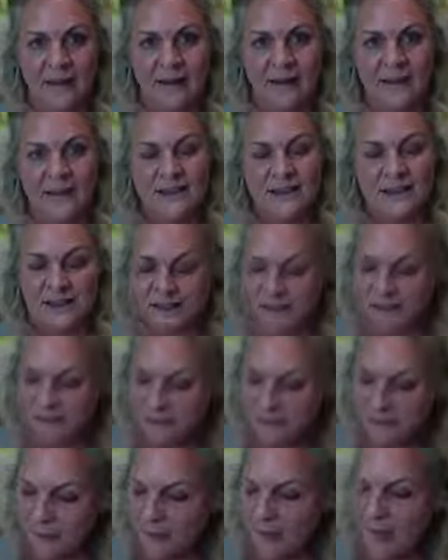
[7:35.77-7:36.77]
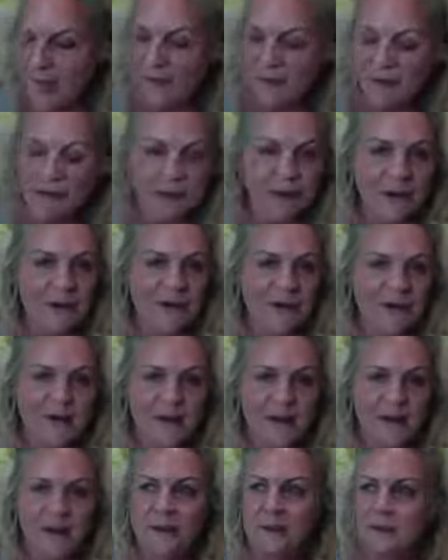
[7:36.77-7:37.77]
So to follow your dog's
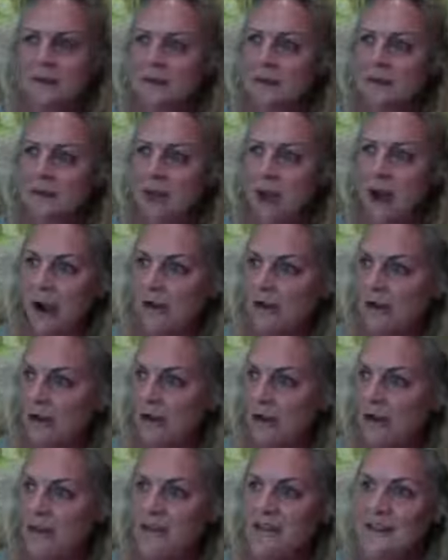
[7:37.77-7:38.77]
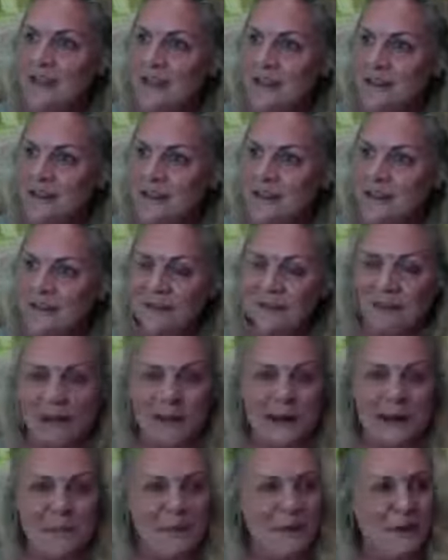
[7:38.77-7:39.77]
cues of who's a
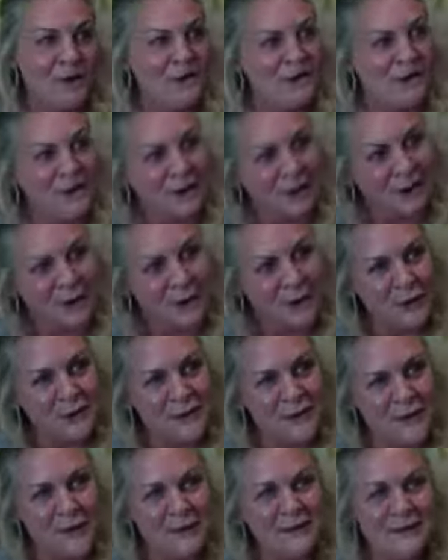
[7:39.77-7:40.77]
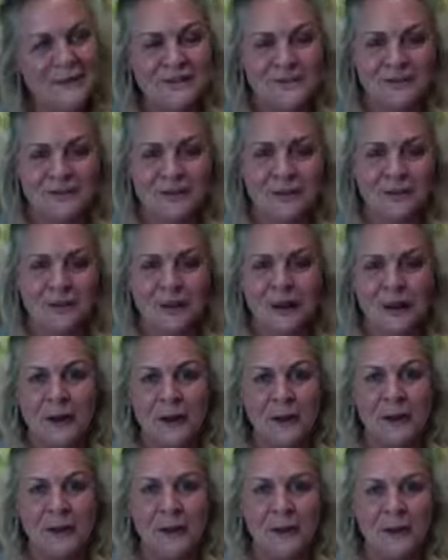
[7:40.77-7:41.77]
friendly person and who's going to lift your
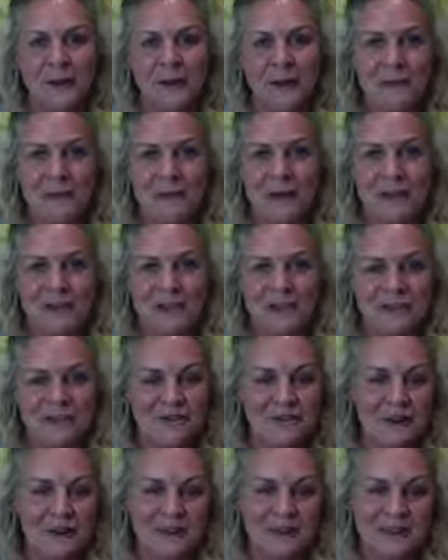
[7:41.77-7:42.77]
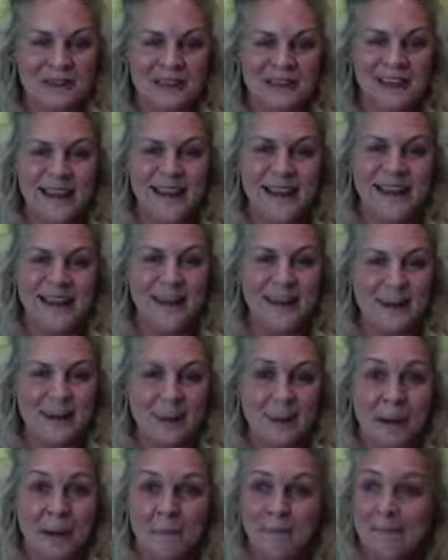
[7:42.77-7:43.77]
vibrational frequency up
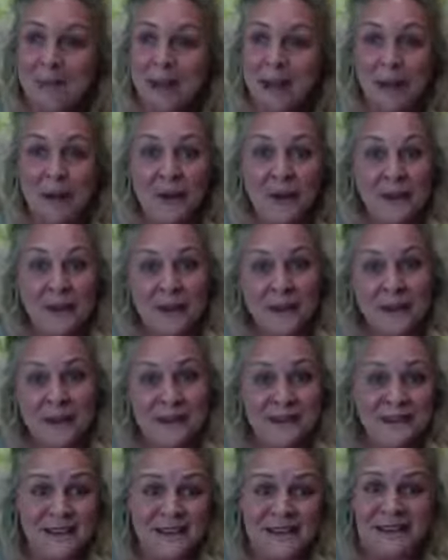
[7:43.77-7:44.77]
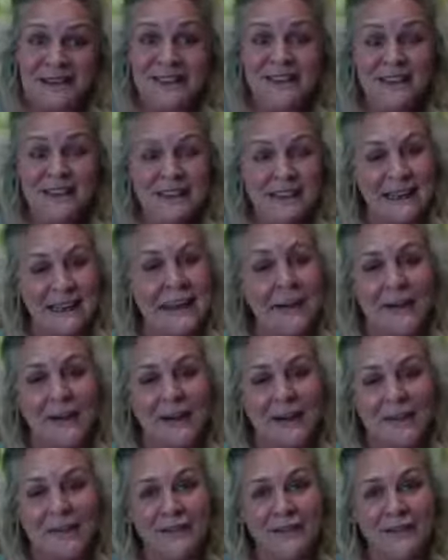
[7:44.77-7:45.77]
and who you need to steer clear
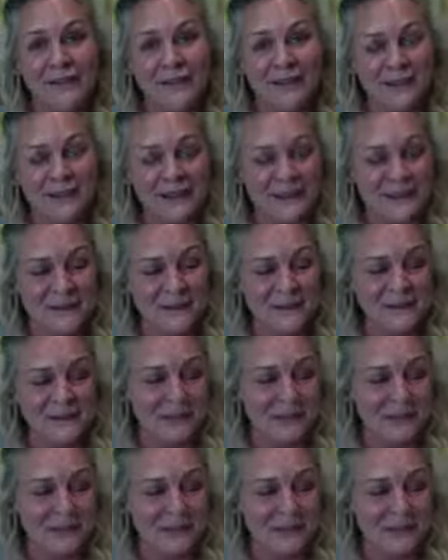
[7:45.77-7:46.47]
of.